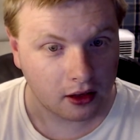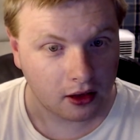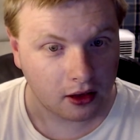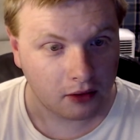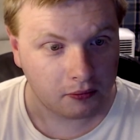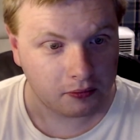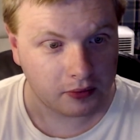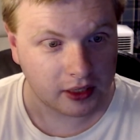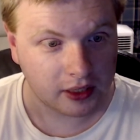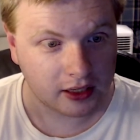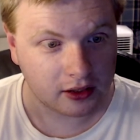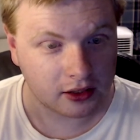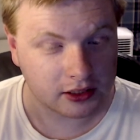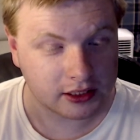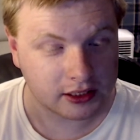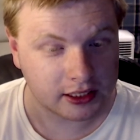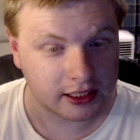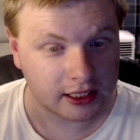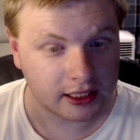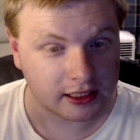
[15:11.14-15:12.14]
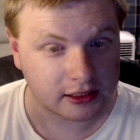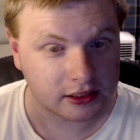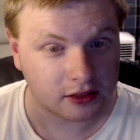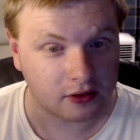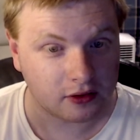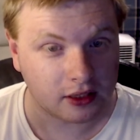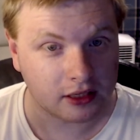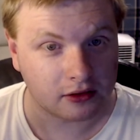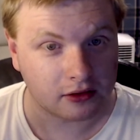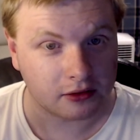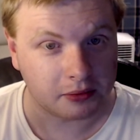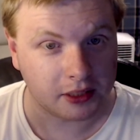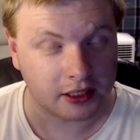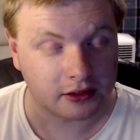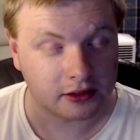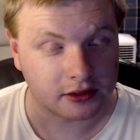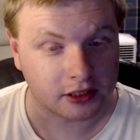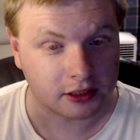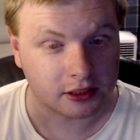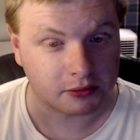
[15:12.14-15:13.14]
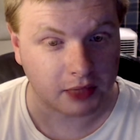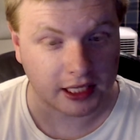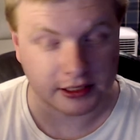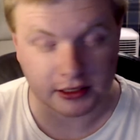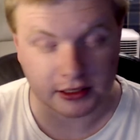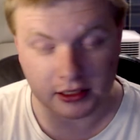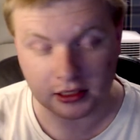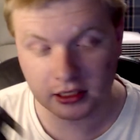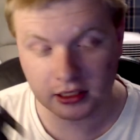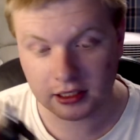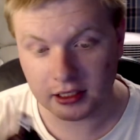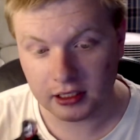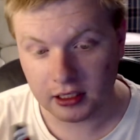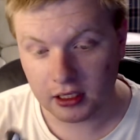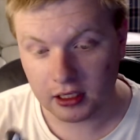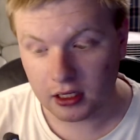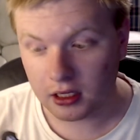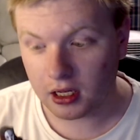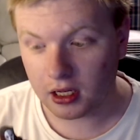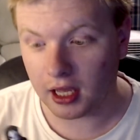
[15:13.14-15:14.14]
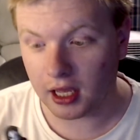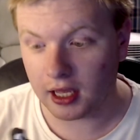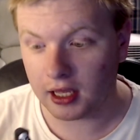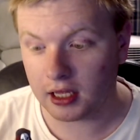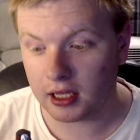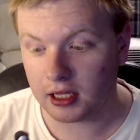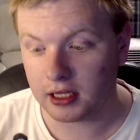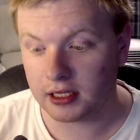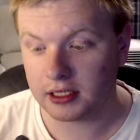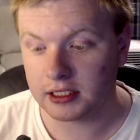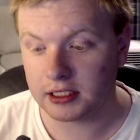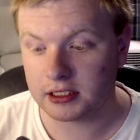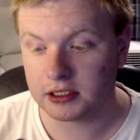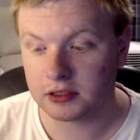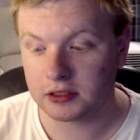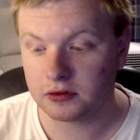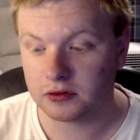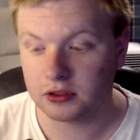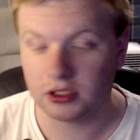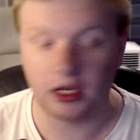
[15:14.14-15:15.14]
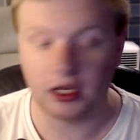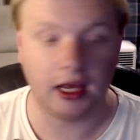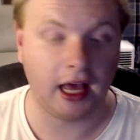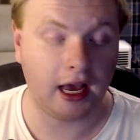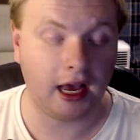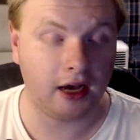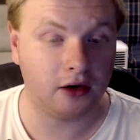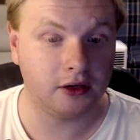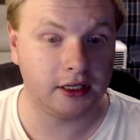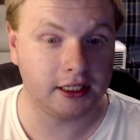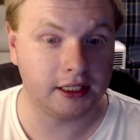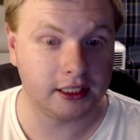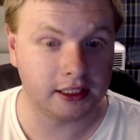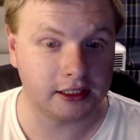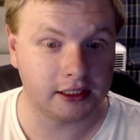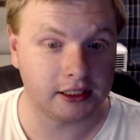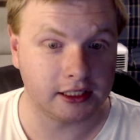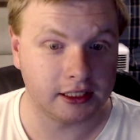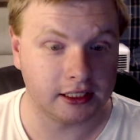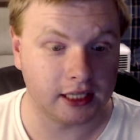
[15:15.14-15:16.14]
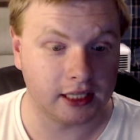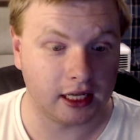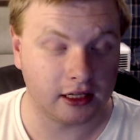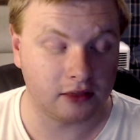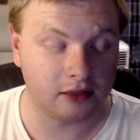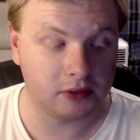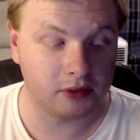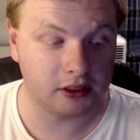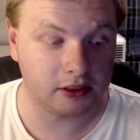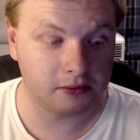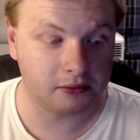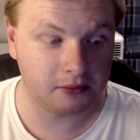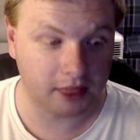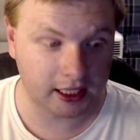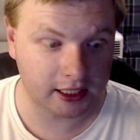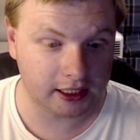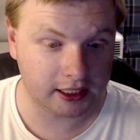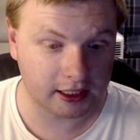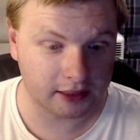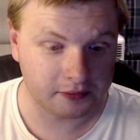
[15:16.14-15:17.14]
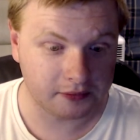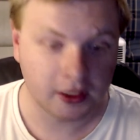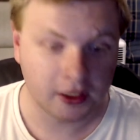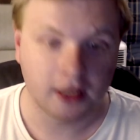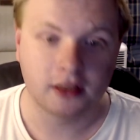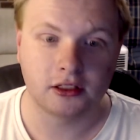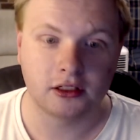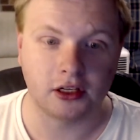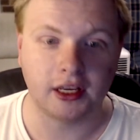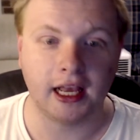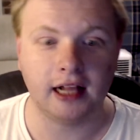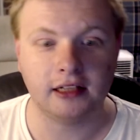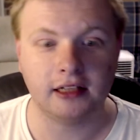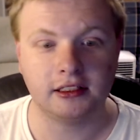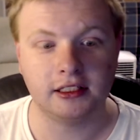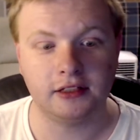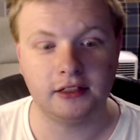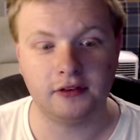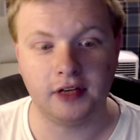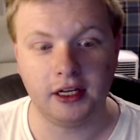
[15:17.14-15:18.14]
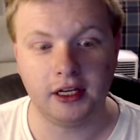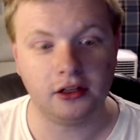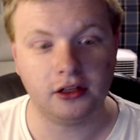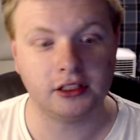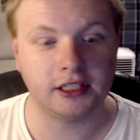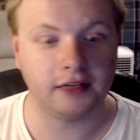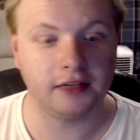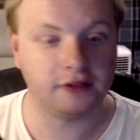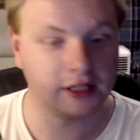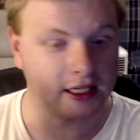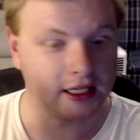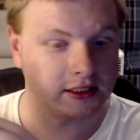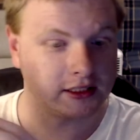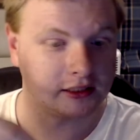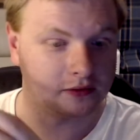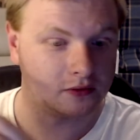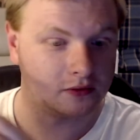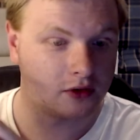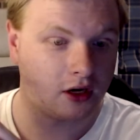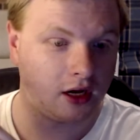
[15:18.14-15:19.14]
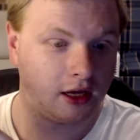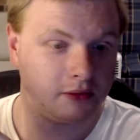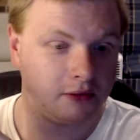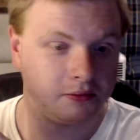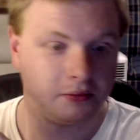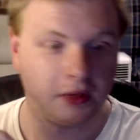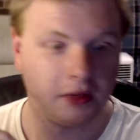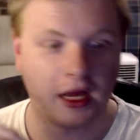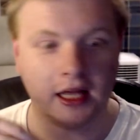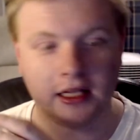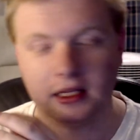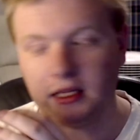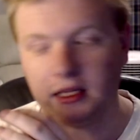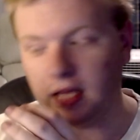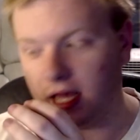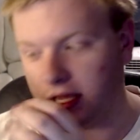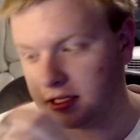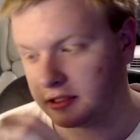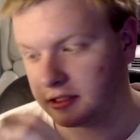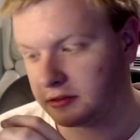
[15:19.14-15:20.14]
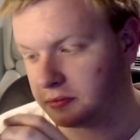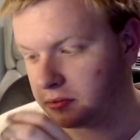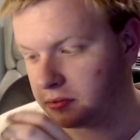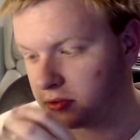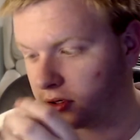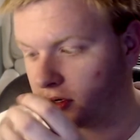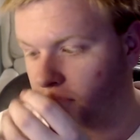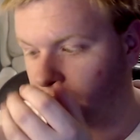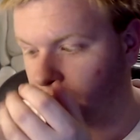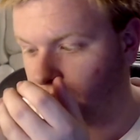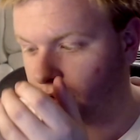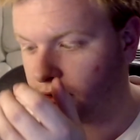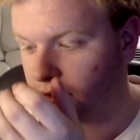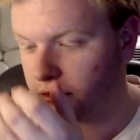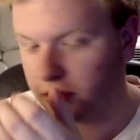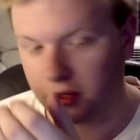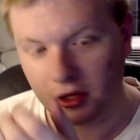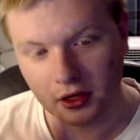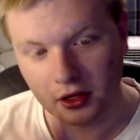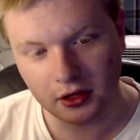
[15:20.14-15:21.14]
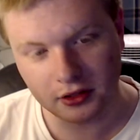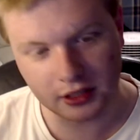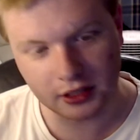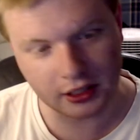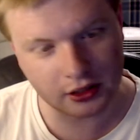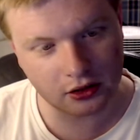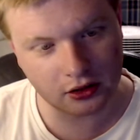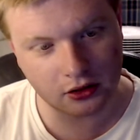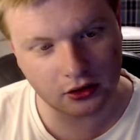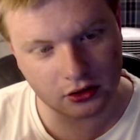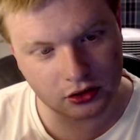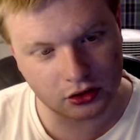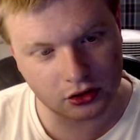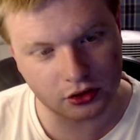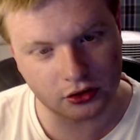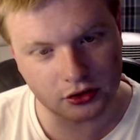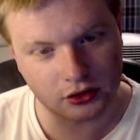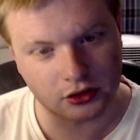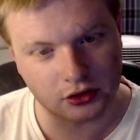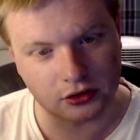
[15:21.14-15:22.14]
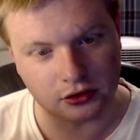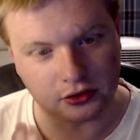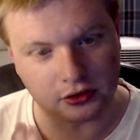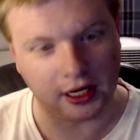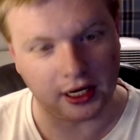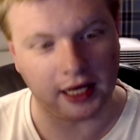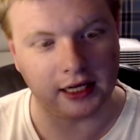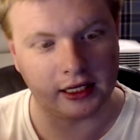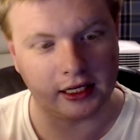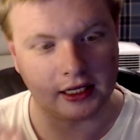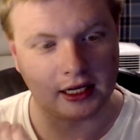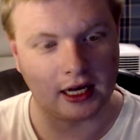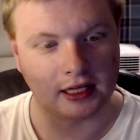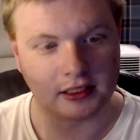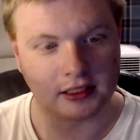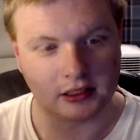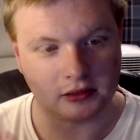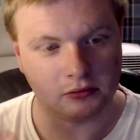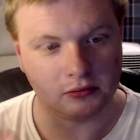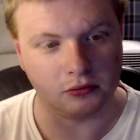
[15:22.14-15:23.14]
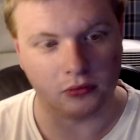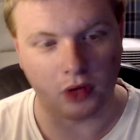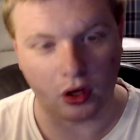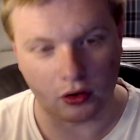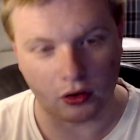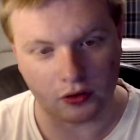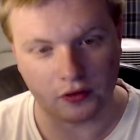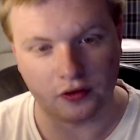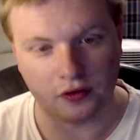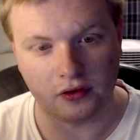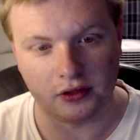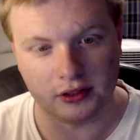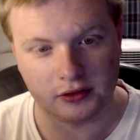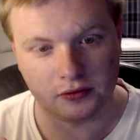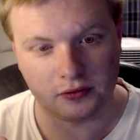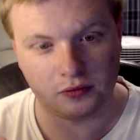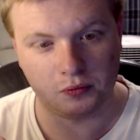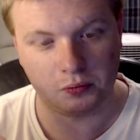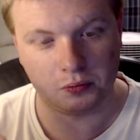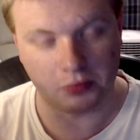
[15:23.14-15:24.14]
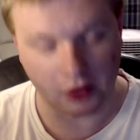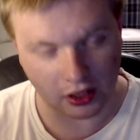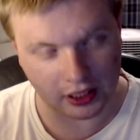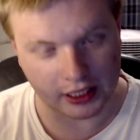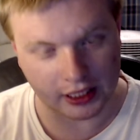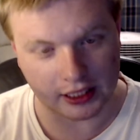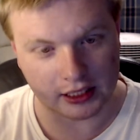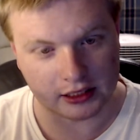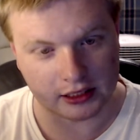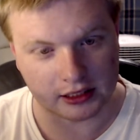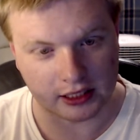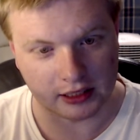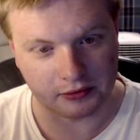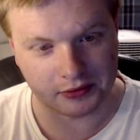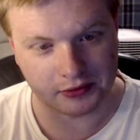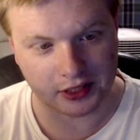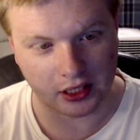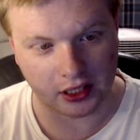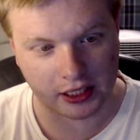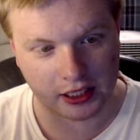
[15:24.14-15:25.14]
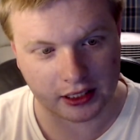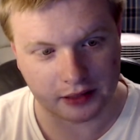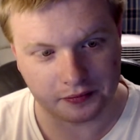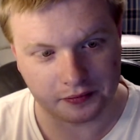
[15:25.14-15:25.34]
because he has no other appearances basically. and to how he is in other media. So Galaxy of Heroes even gets him right, but Hasbro did not choose to create a custom mold for his body, it seems like.